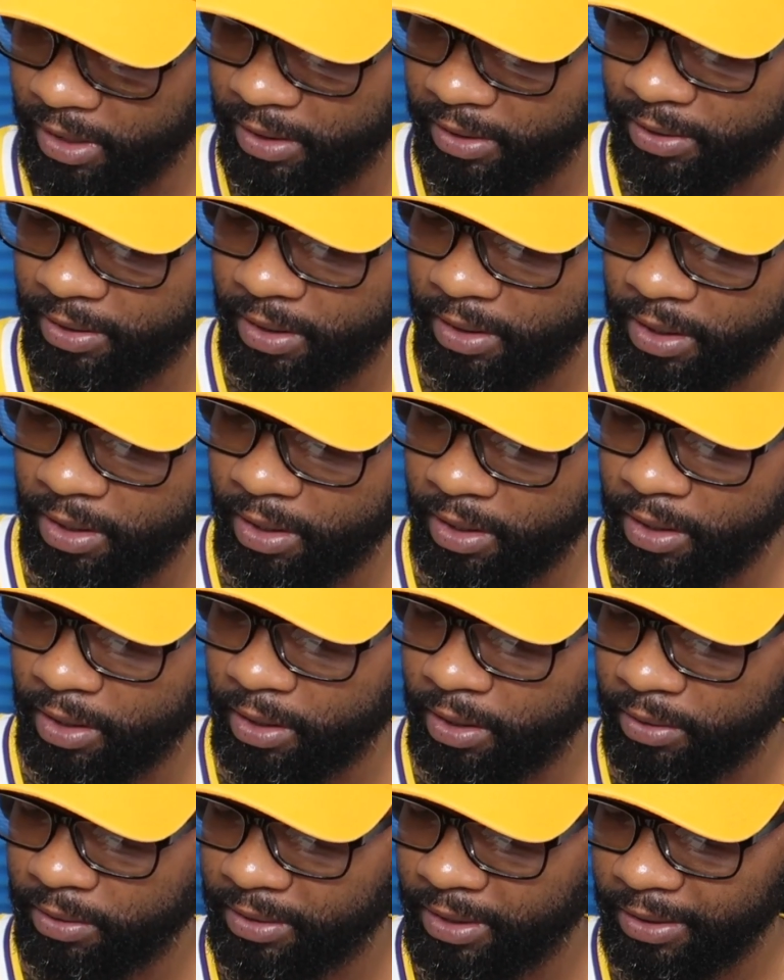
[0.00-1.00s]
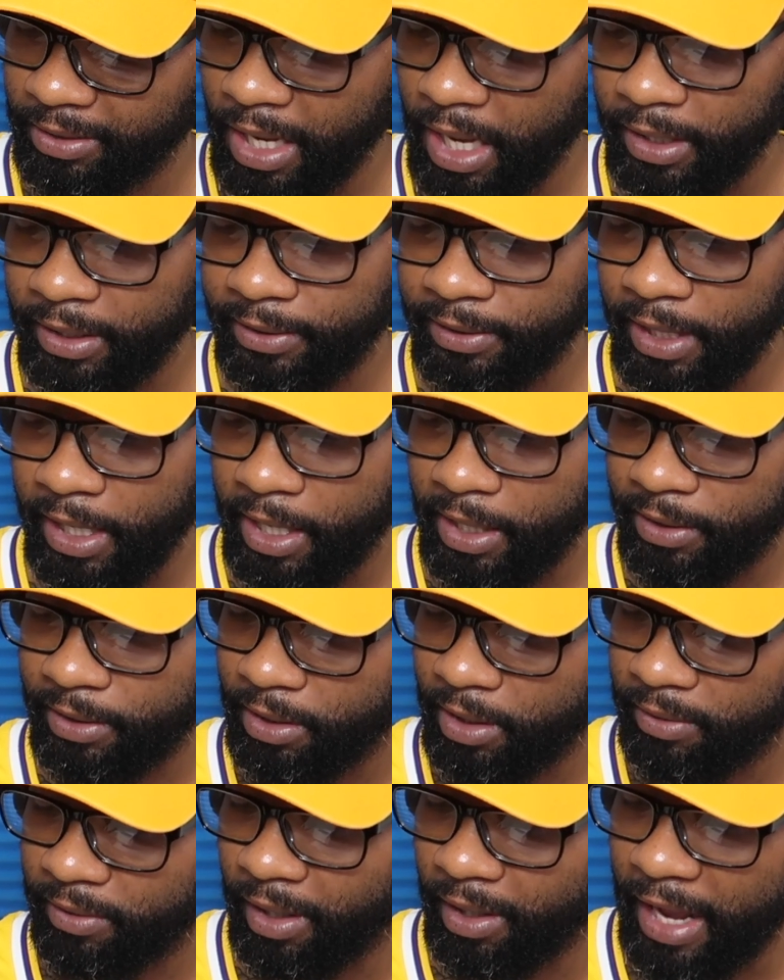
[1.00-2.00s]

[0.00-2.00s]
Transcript: I'm saying, TikTok has changed the